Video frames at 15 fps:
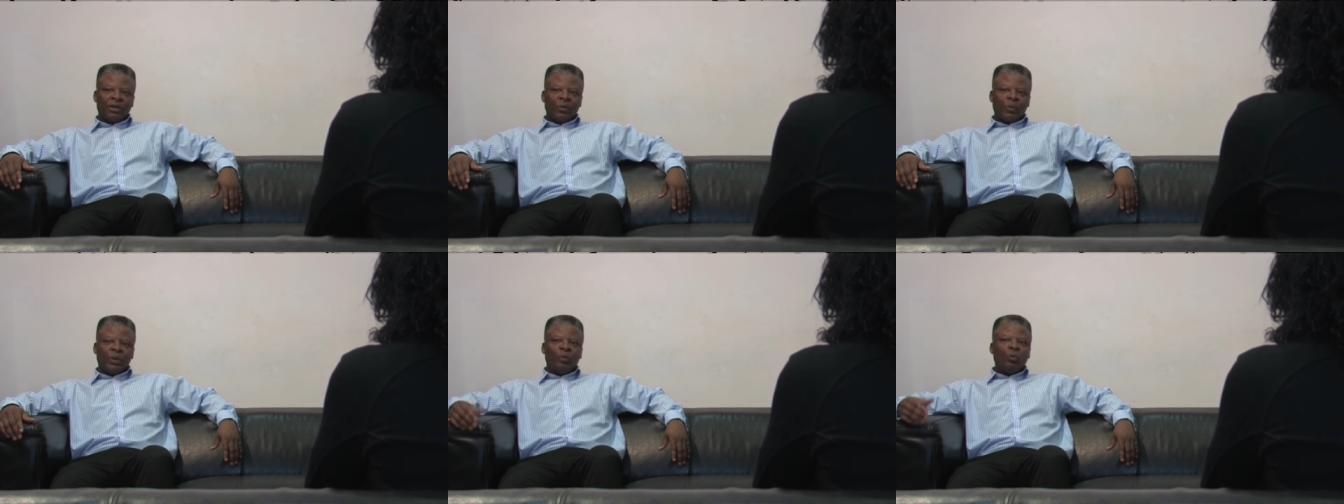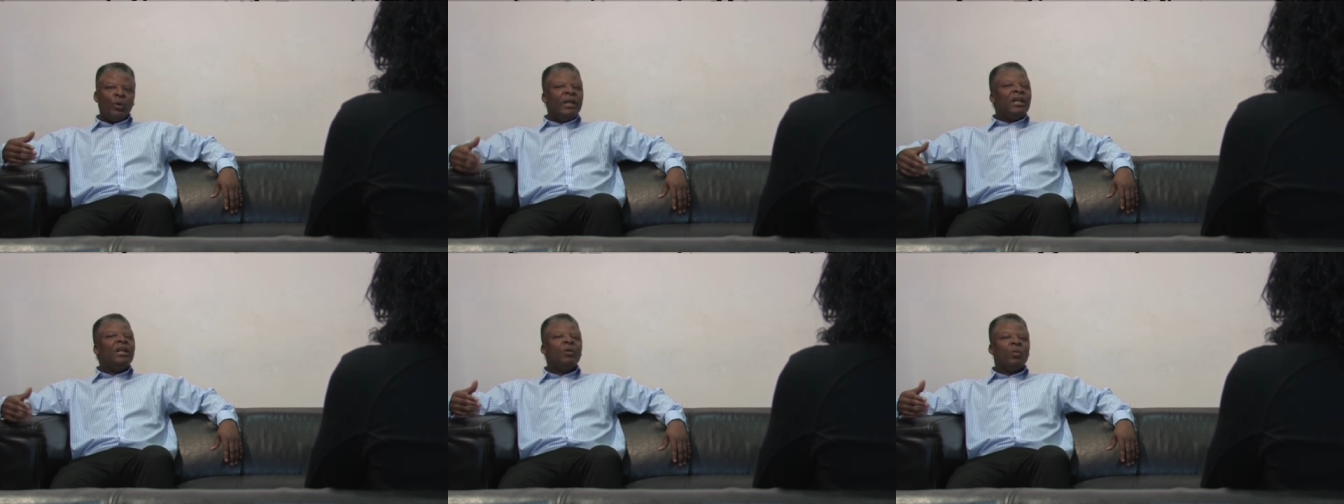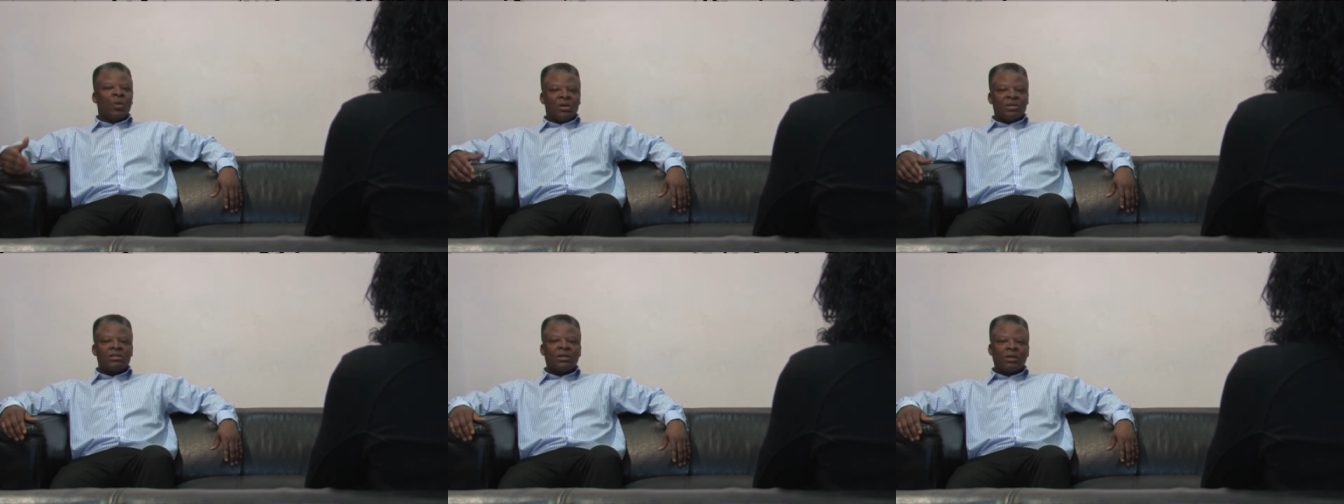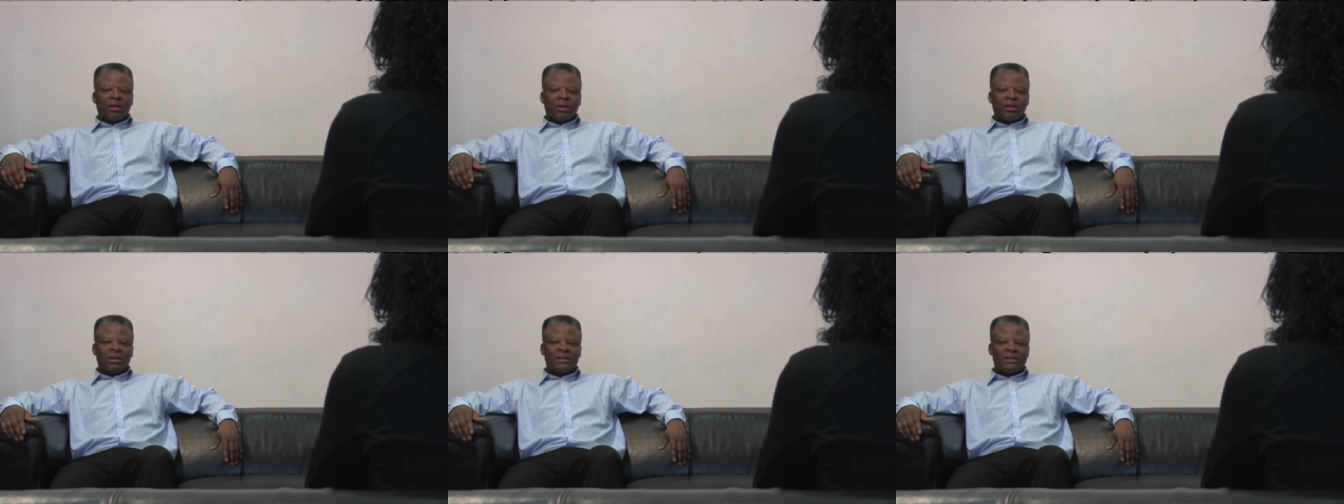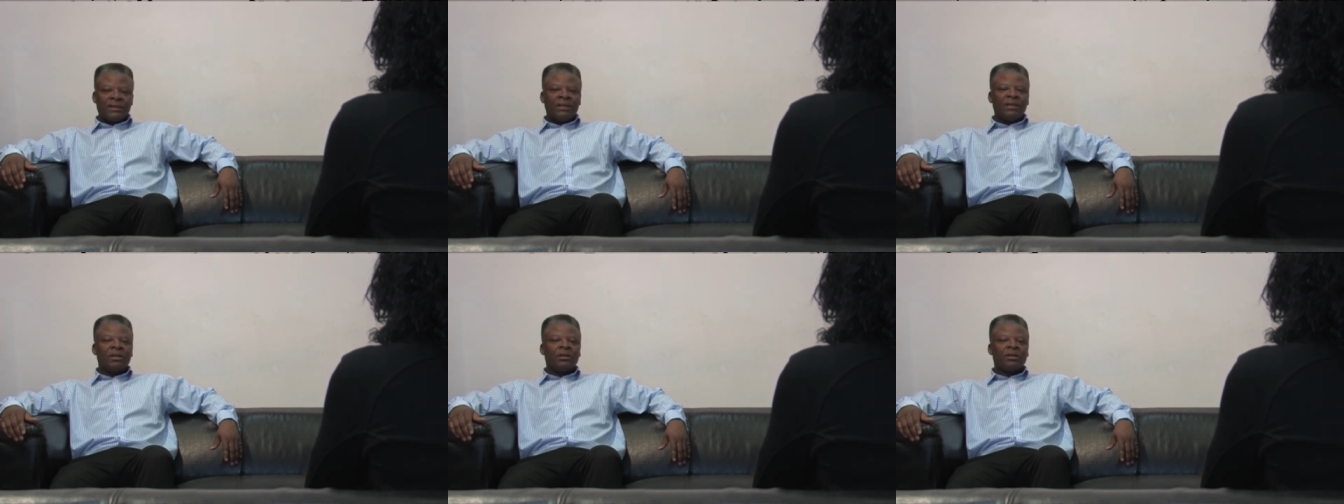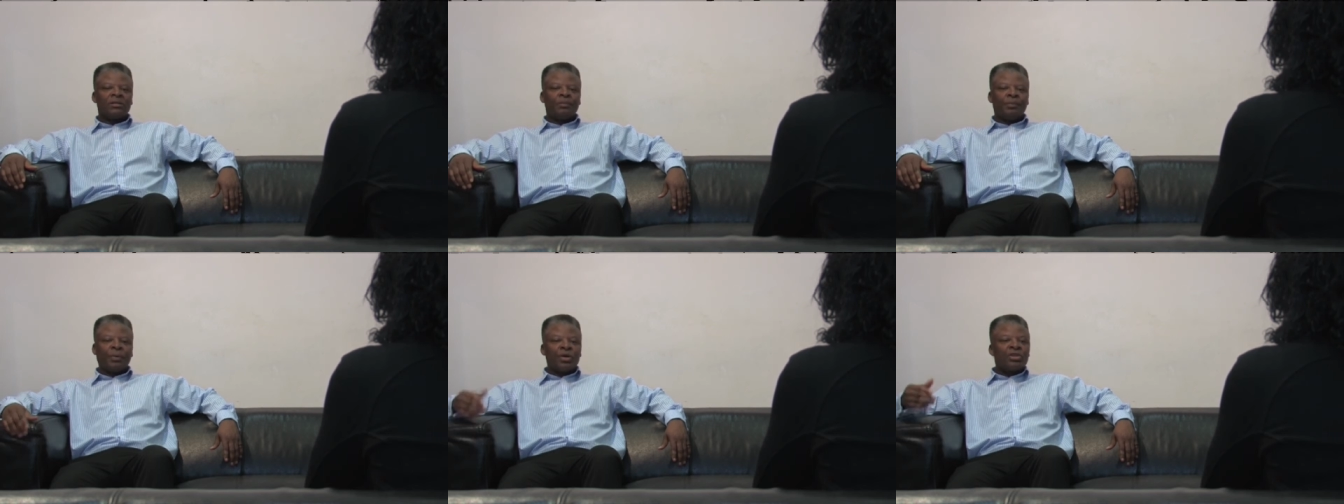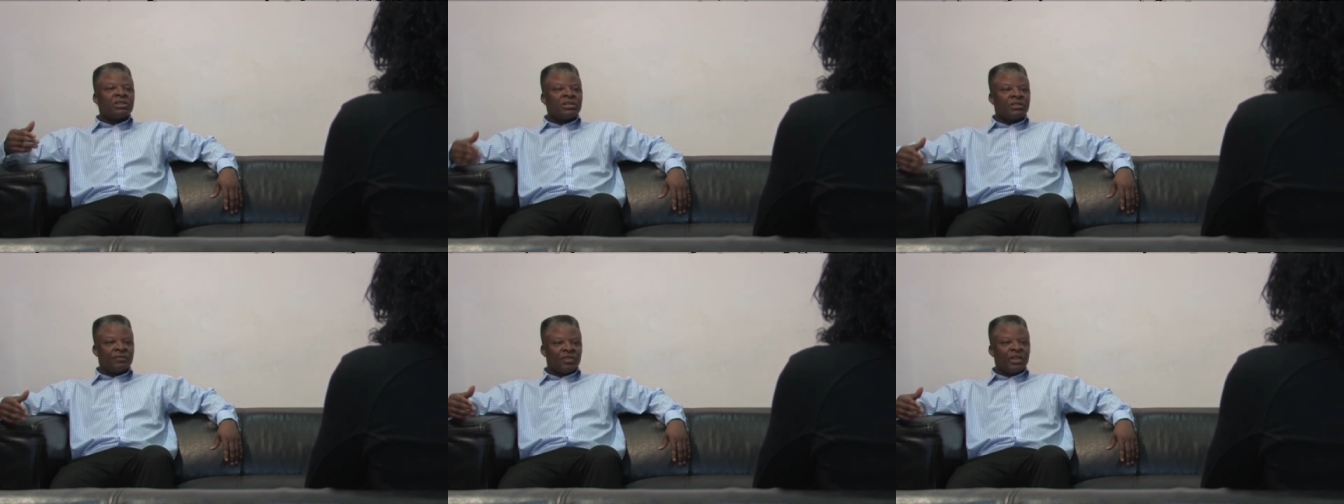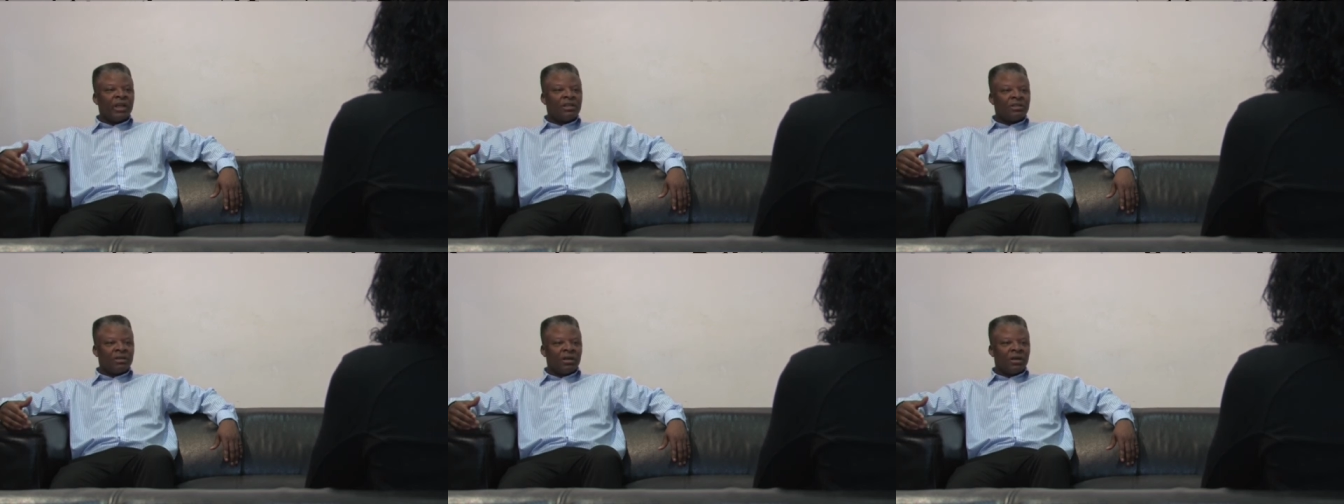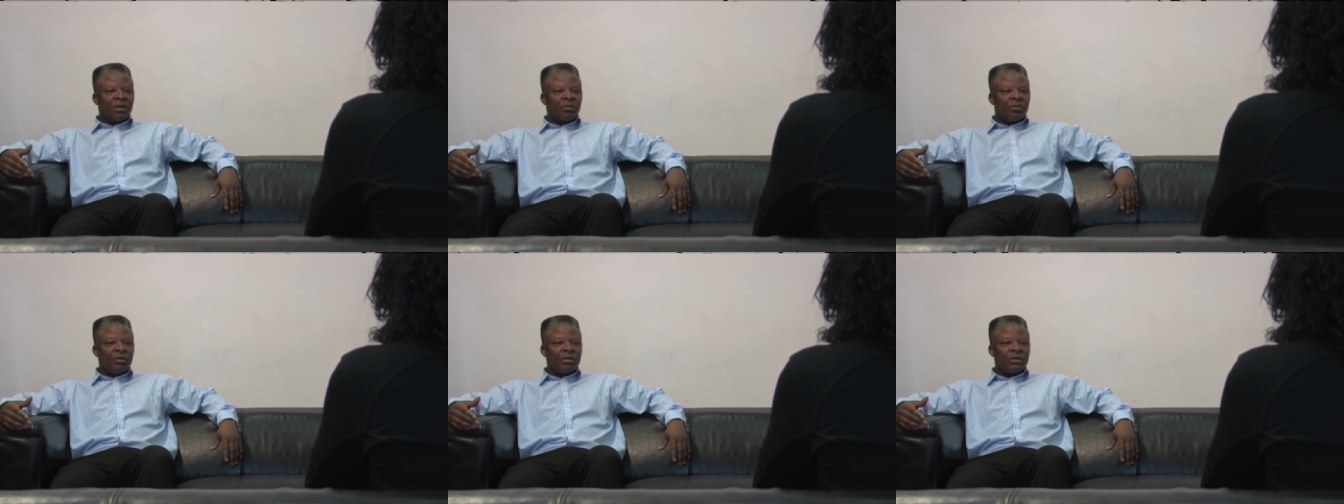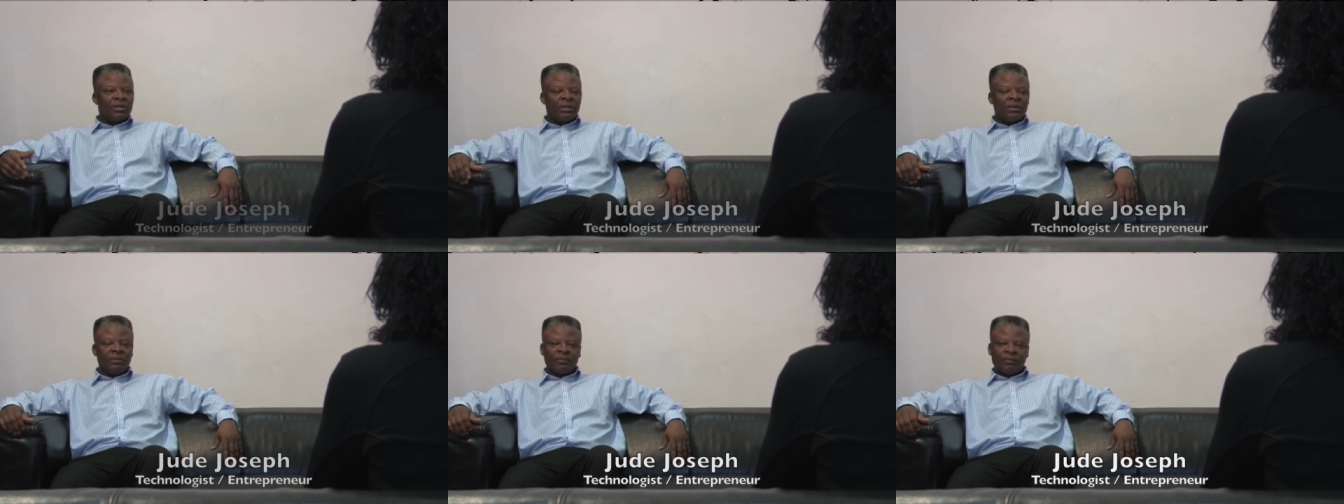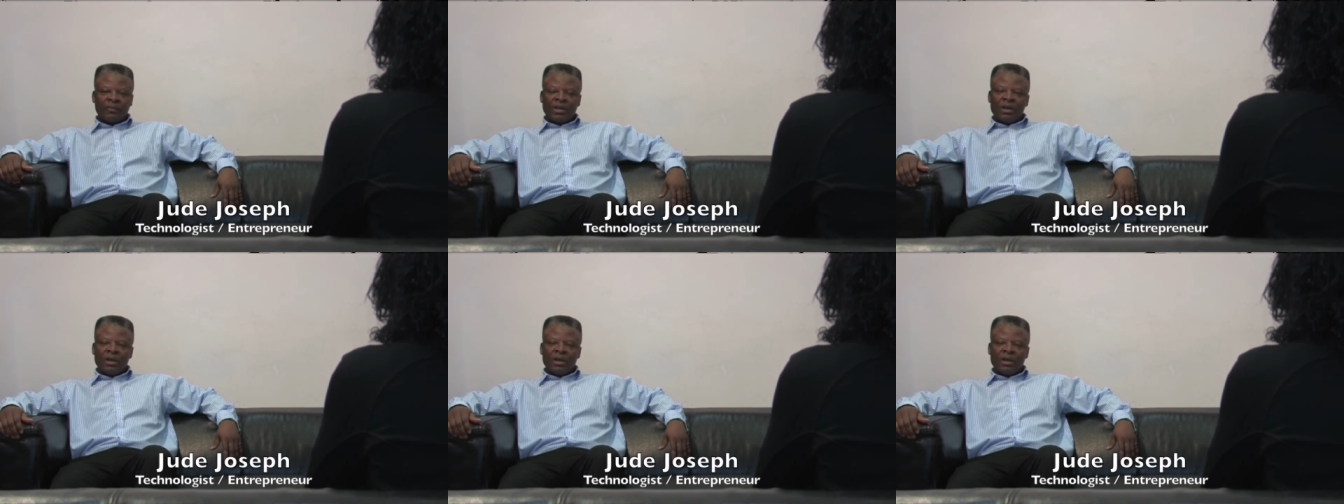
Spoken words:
we really want to see the positive change in our community.